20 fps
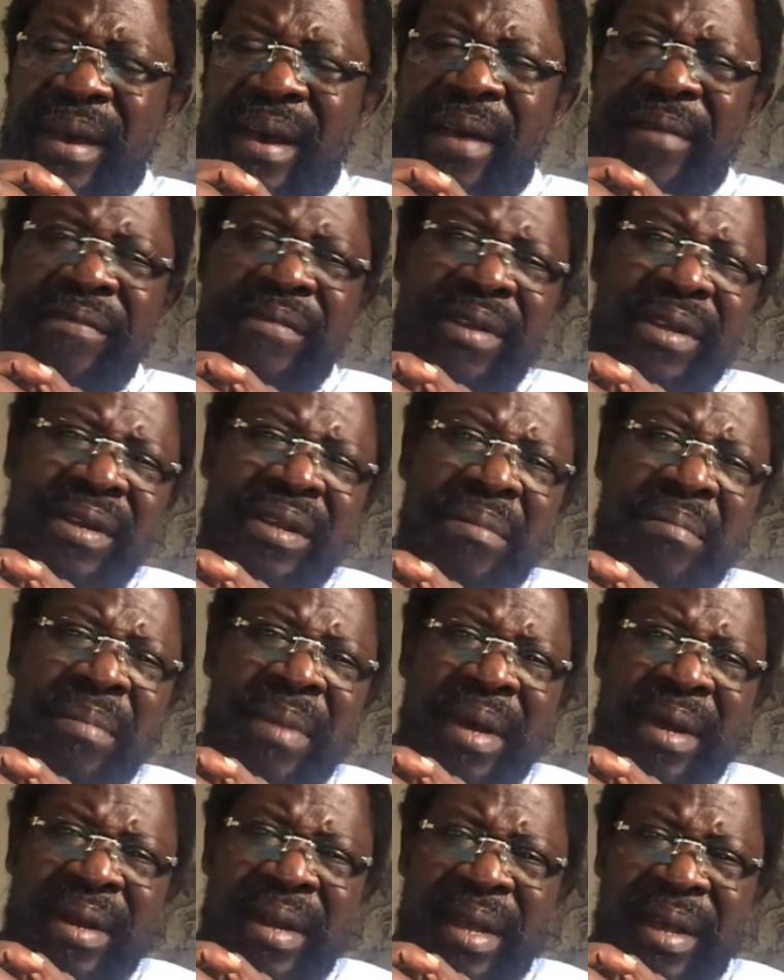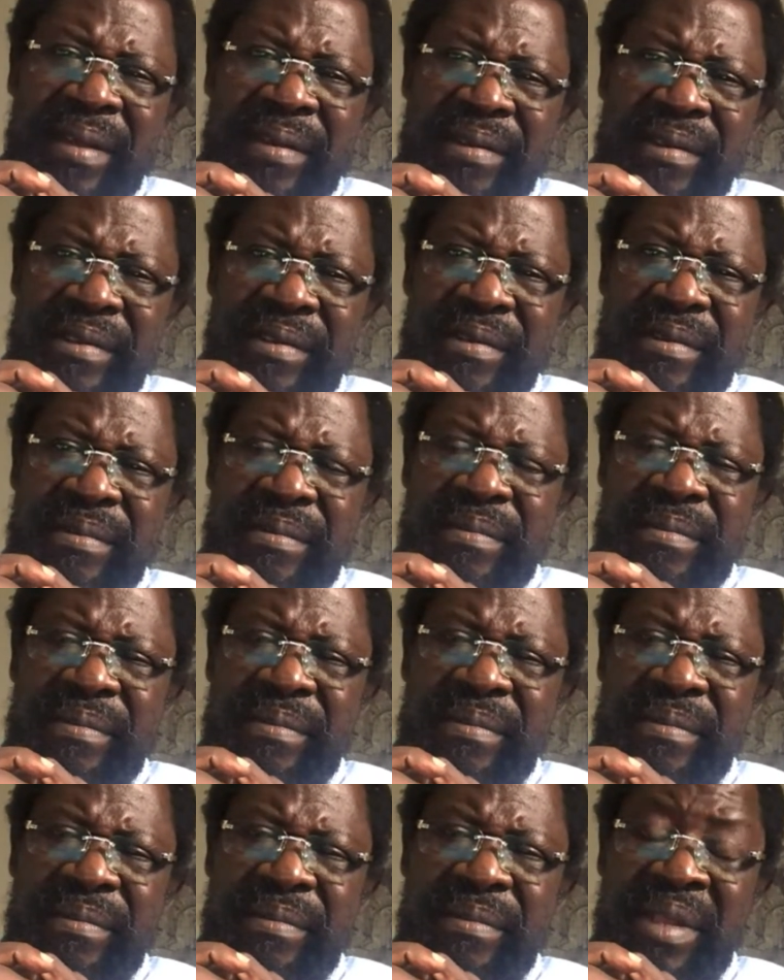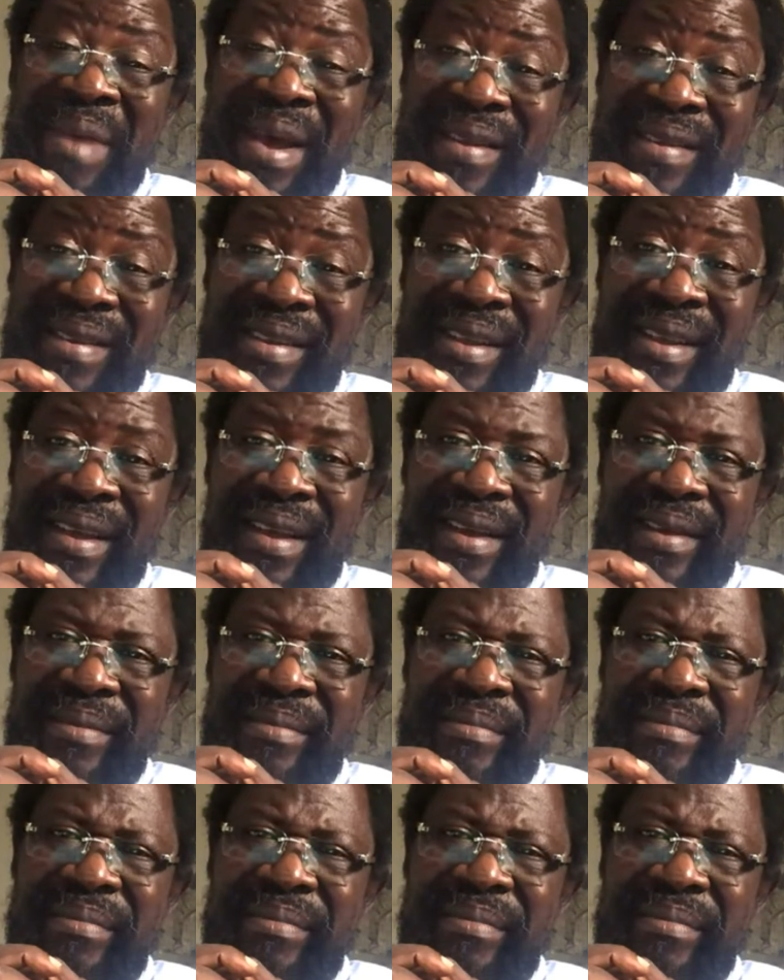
after the murders, the massacre